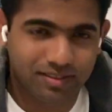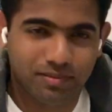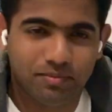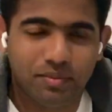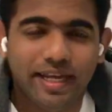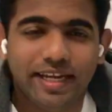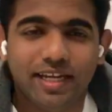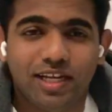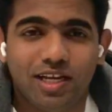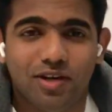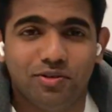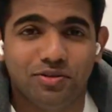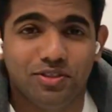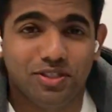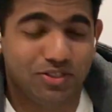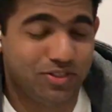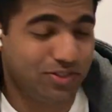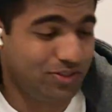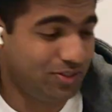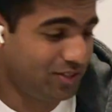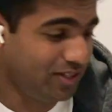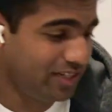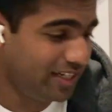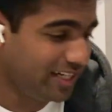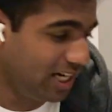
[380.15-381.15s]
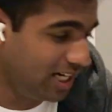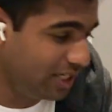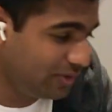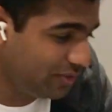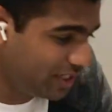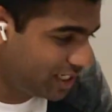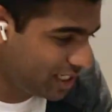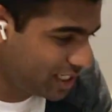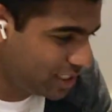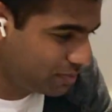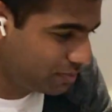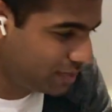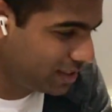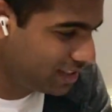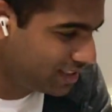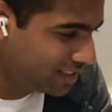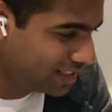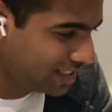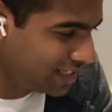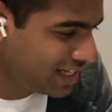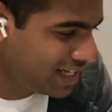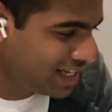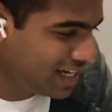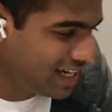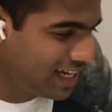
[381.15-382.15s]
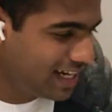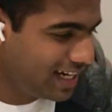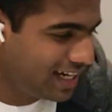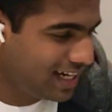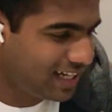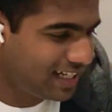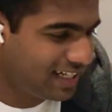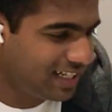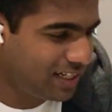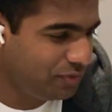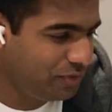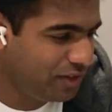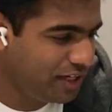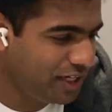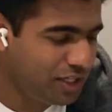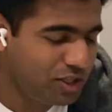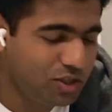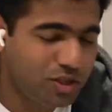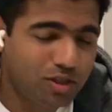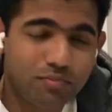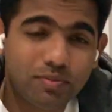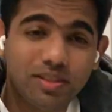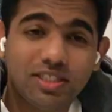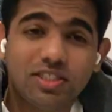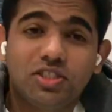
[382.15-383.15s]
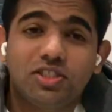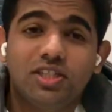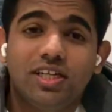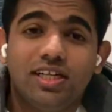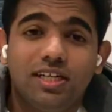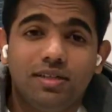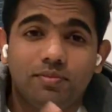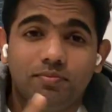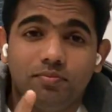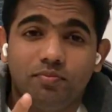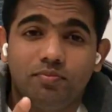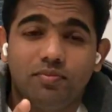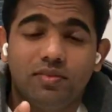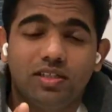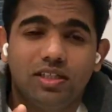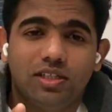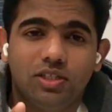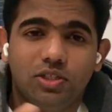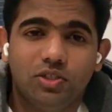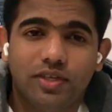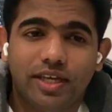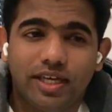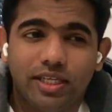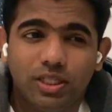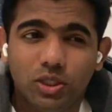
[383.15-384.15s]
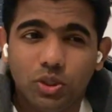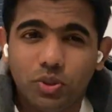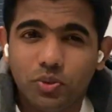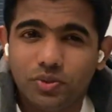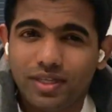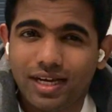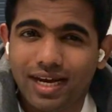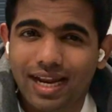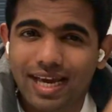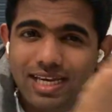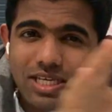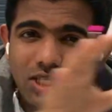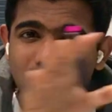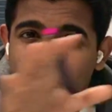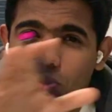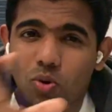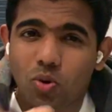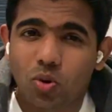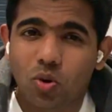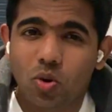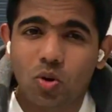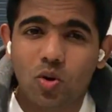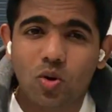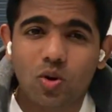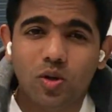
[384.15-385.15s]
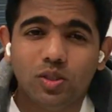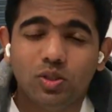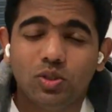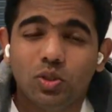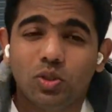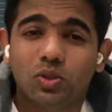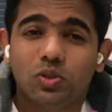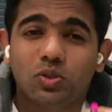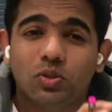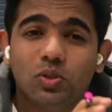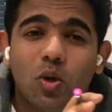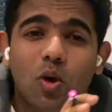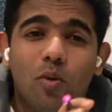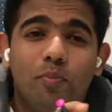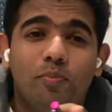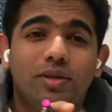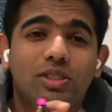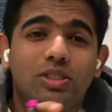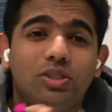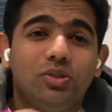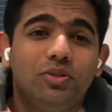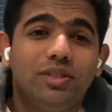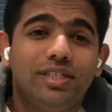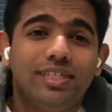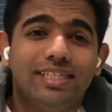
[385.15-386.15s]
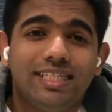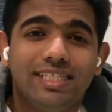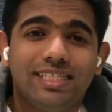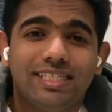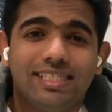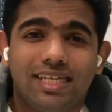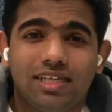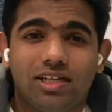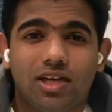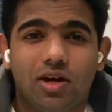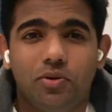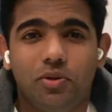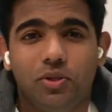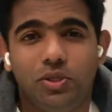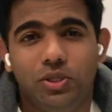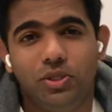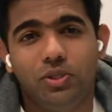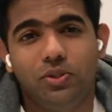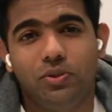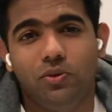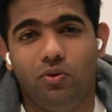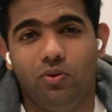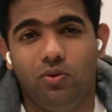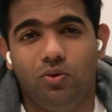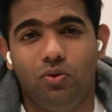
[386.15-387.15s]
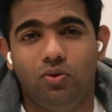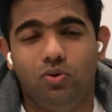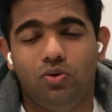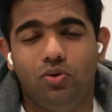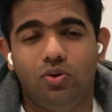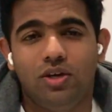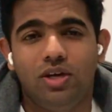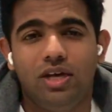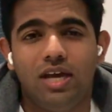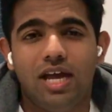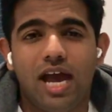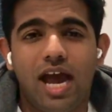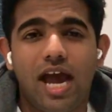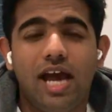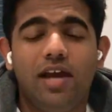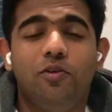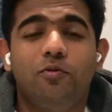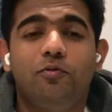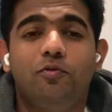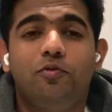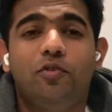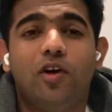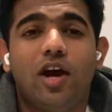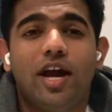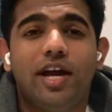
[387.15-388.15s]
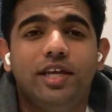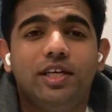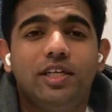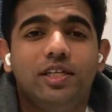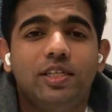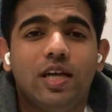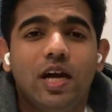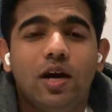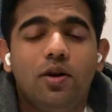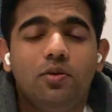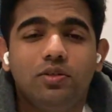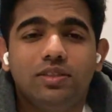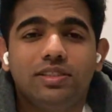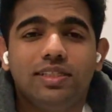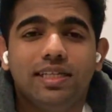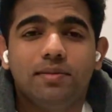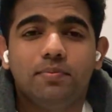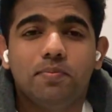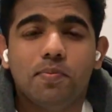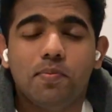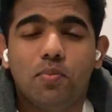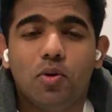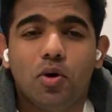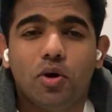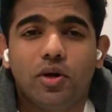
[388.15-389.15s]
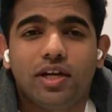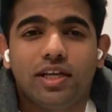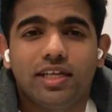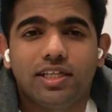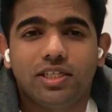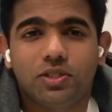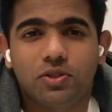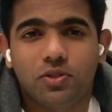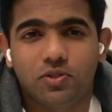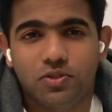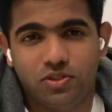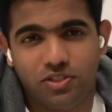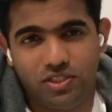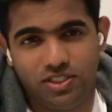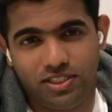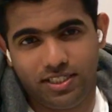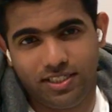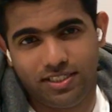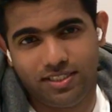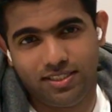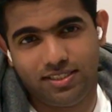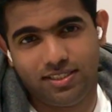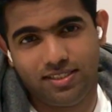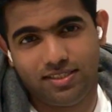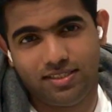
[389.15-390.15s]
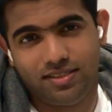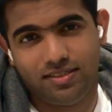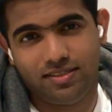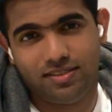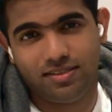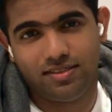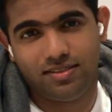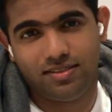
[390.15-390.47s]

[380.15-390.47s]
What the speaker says: Anyhow, this is not an advertisement video, but still, you can utilize all those opportunities around you and find out the important questions.